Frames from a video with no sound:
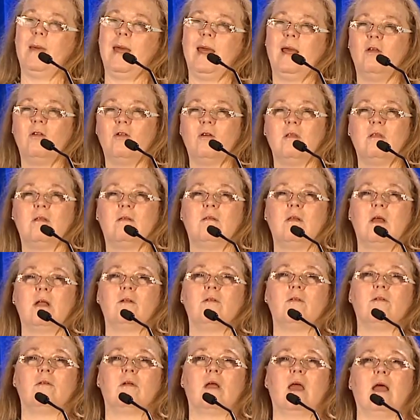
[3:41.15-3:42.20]

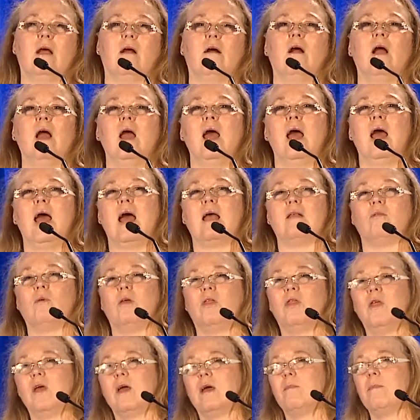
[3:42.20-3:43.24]
patient-centered care, as we
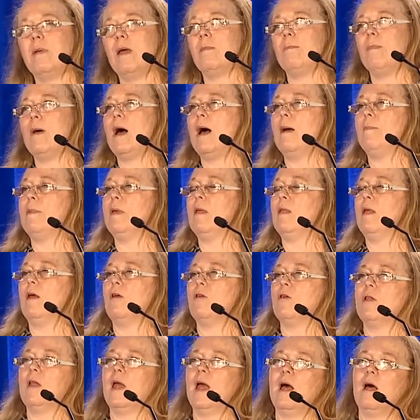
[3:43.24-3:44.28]
think about
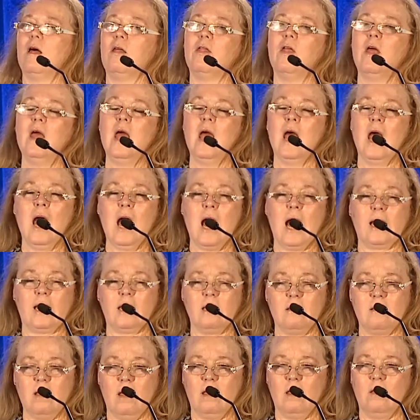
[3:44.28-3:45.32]
population health. I
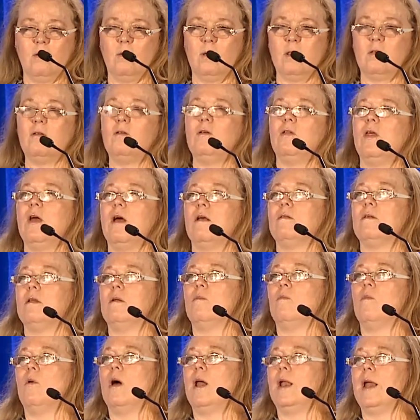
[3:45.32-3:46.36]
can tell you, in
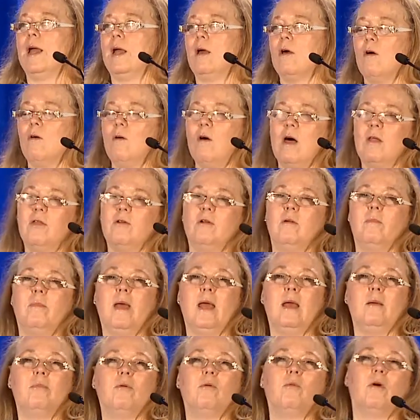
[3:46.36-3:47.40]
2001, I co-authored a
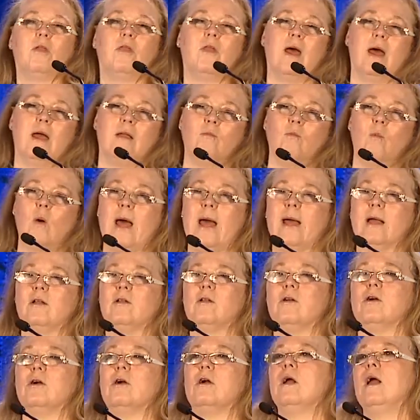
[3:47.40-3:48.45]
paper with Ed
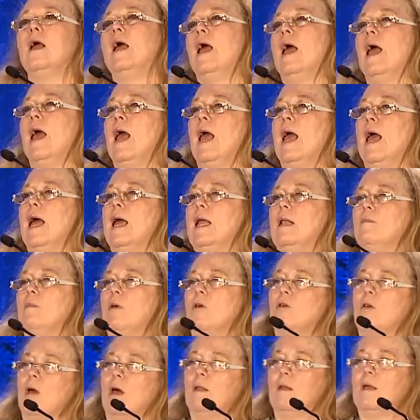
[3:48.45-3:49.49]
Wagner and
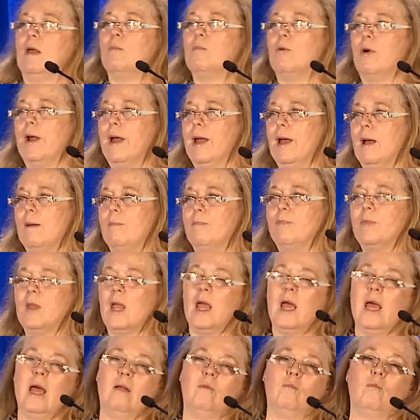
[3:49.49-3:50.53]
Michelle Ibrahim,
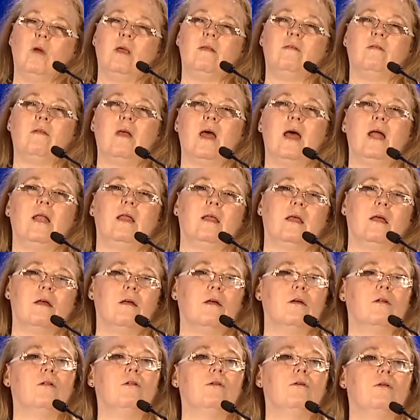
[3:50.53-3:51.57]
and we said and
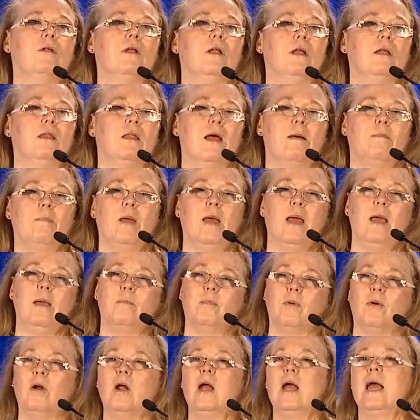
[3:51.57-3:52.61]
concluded in that
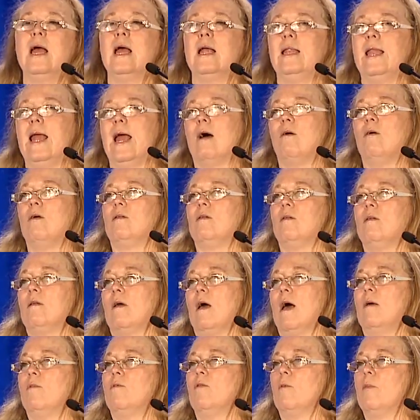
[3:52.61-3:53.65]
paper, now is the
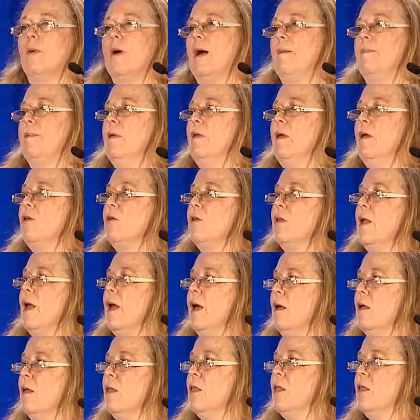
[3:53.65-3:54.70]
time for population
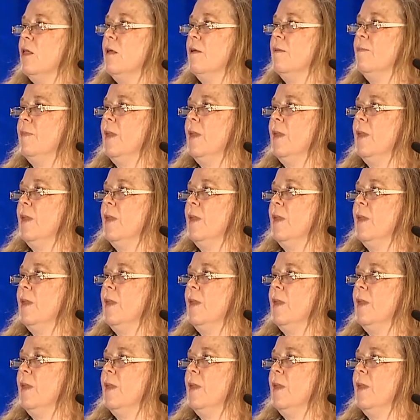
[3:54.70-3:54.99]
health.